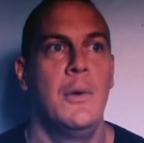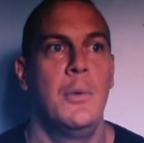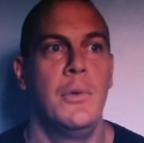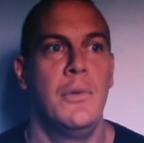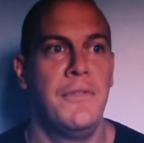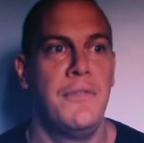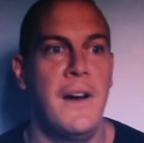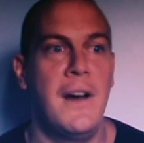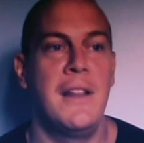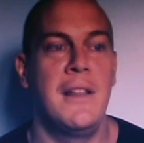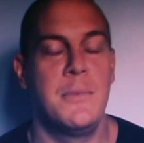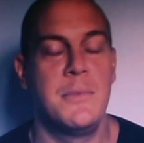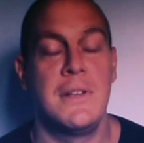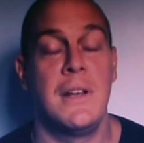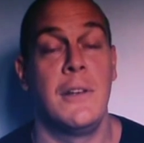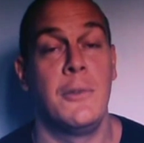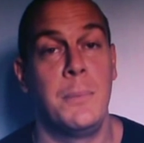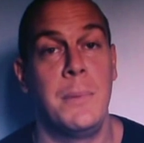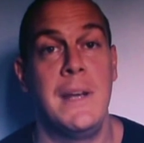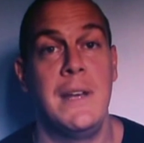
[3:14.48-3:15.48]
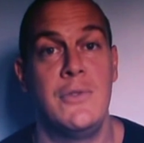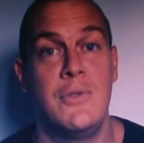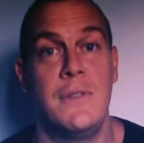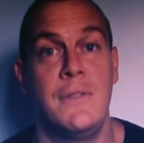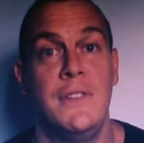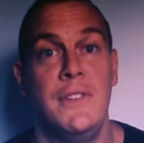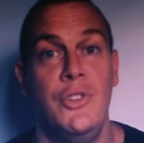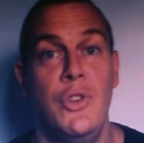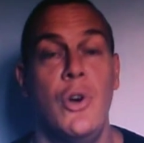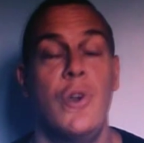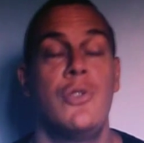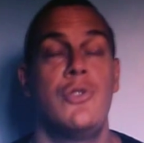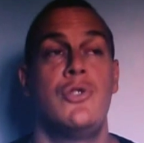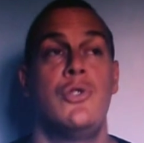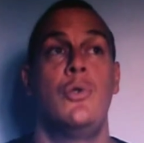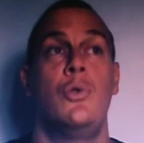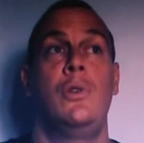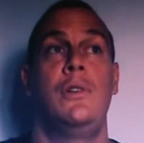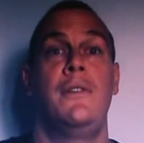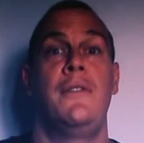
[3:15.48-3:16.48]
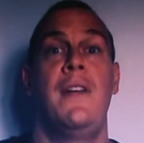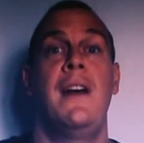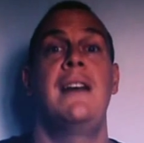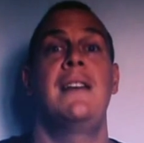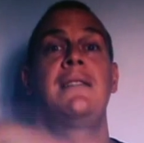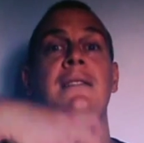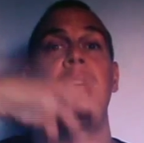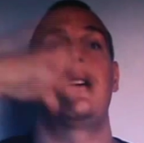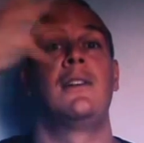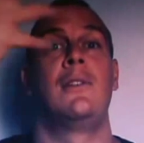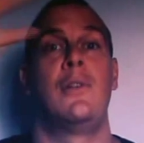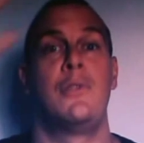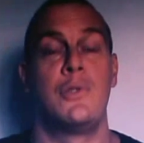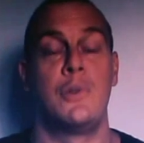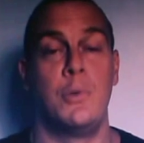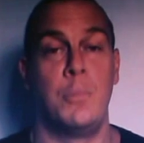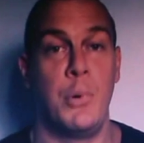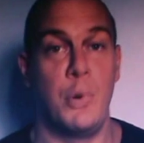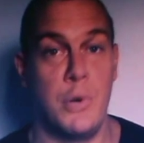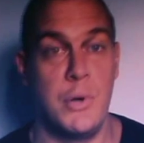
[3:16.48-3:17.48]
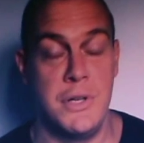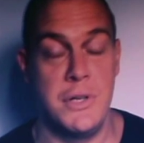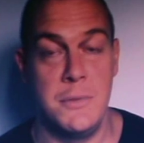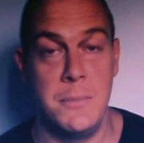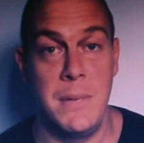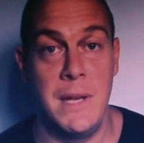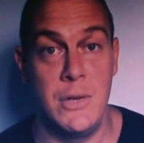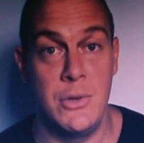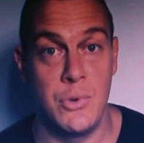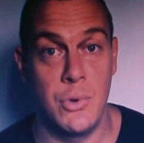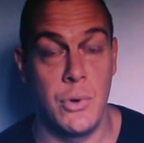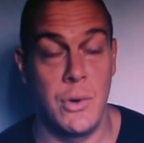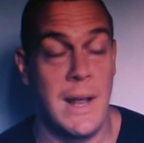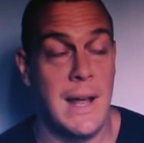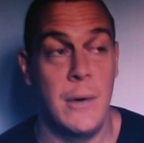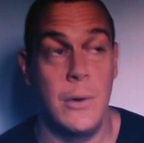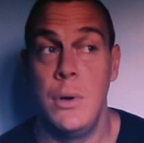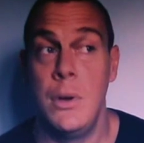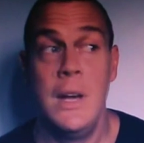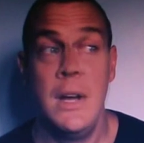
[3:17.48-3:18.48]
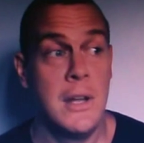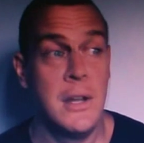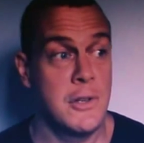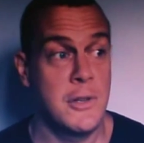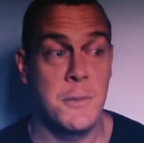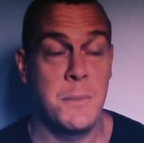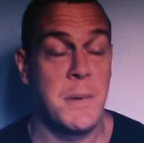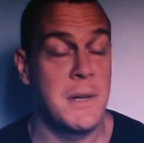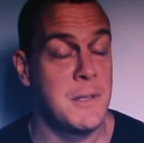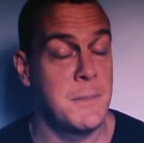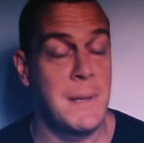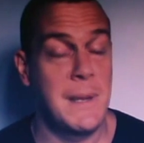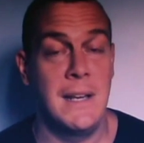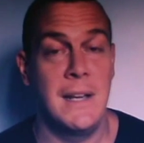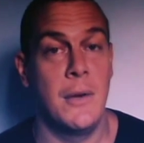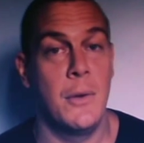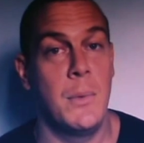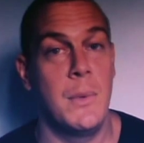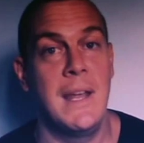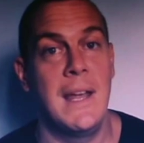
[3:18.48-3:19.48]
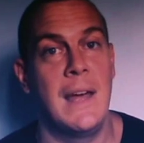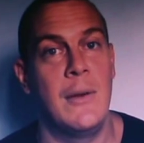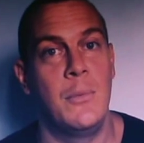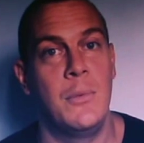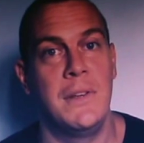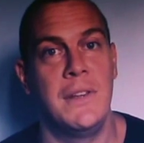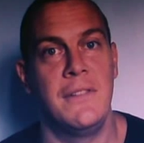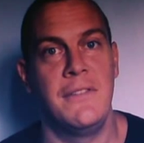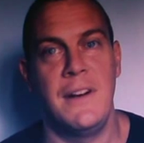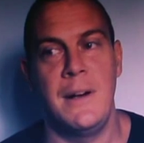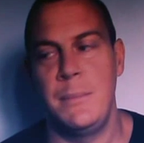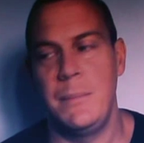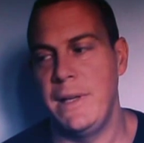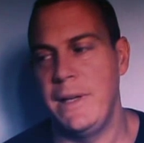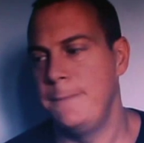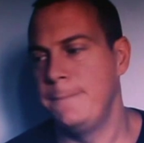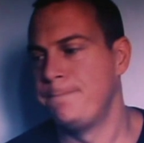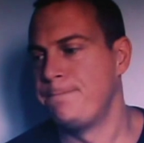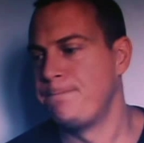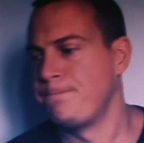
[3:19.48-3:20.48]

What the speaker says: will find themselves being driven nuts and all of their psychological poison being drawn out just by spending a weekend with the family.